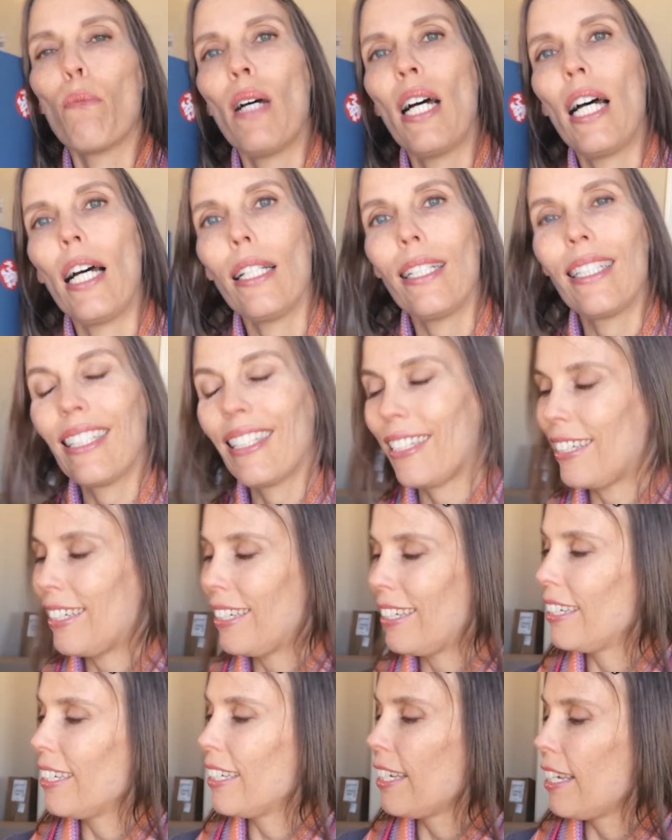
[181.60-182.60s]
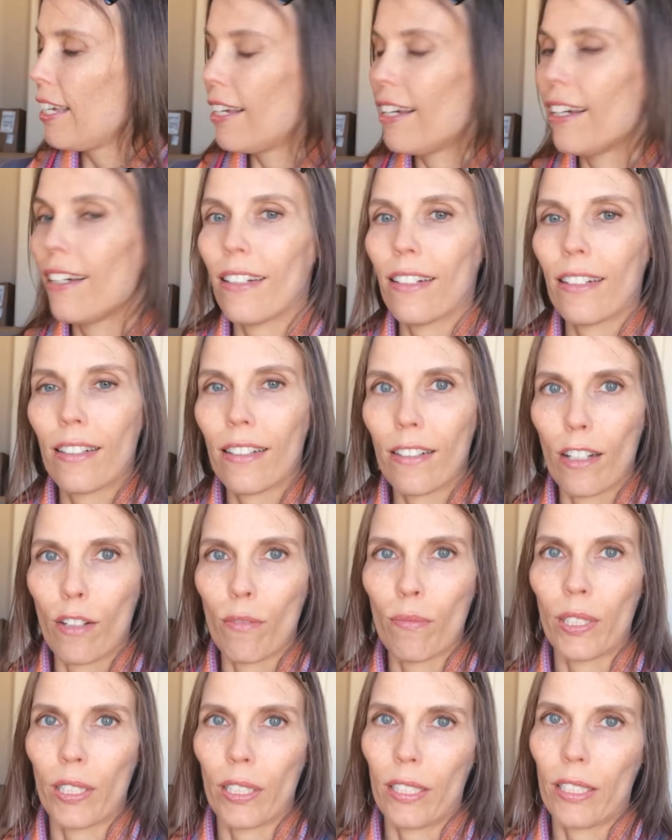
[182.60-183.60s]
mat.
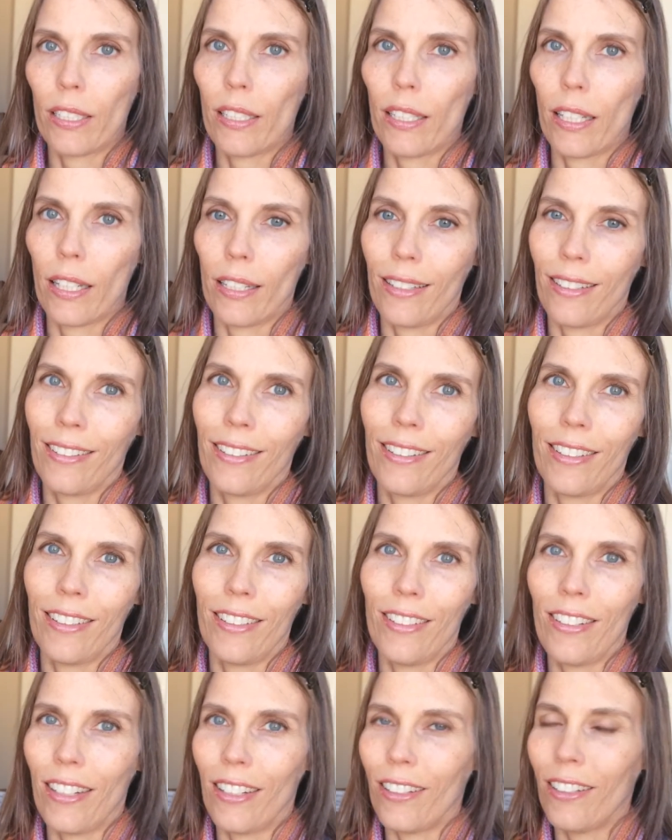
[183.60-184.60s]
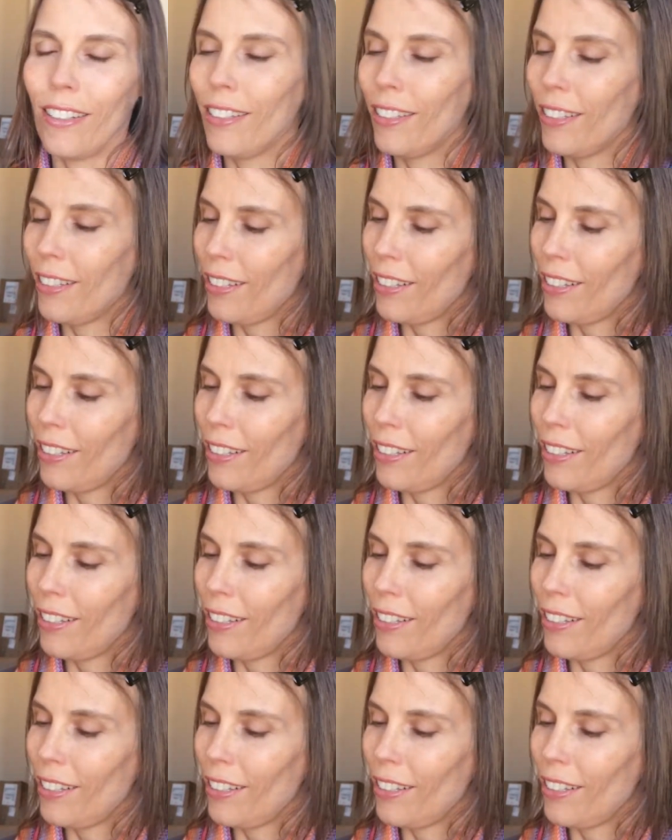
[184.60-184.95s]
I'm really excited, can you tell?